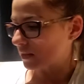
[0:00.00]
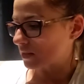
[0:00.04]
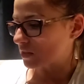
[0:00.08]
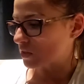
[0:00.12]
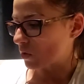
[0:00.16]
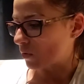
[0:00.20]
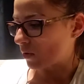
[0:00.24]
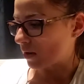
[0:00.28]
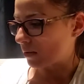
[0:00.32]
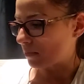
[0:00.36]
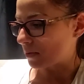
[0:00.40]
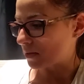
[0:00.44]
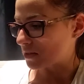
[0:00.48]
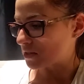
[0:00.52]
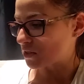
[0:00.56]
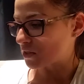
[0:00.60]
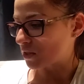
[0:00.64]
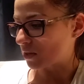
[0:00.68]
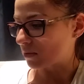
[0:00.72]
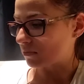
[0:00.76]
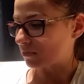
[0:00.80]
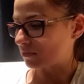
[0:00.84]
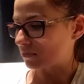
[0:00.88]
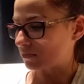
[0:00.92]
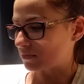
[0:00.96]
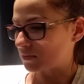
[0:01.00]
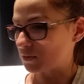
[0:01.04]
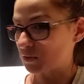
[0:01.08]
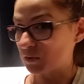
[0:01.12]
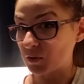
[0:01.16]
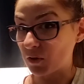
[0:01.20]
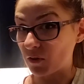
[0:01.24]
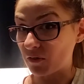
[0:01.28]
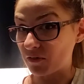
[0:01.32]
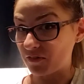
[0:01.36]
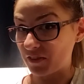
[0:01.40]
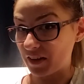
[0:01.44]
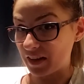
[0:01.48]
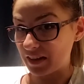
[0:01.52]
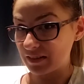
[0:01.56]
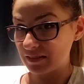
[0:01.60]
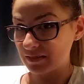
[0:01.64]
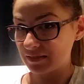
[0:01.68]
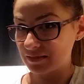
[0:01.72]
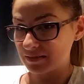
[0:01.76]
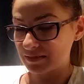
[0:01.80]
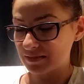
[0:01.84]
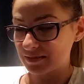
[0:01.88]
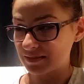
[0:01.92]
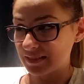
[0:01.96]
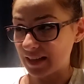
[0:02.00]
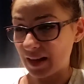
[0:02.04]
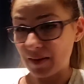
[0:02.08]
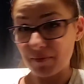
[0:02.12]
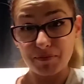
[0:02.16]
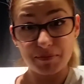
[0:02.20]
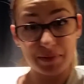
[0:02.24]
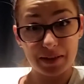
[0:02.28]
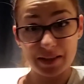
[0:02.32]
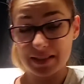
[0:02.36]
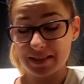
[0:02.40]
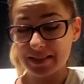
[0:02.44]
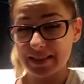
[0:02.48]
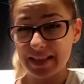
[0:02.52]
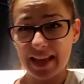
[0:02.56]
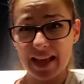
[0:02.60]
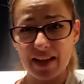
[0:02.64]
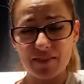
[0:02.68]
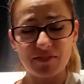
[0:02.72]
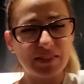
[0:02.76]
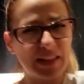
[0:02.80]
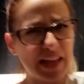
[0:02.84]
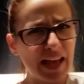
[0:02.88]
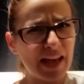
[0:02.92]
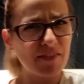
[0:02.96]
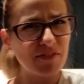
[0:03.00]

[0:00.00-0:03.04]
So I bought some Nurofen. Yep, because they have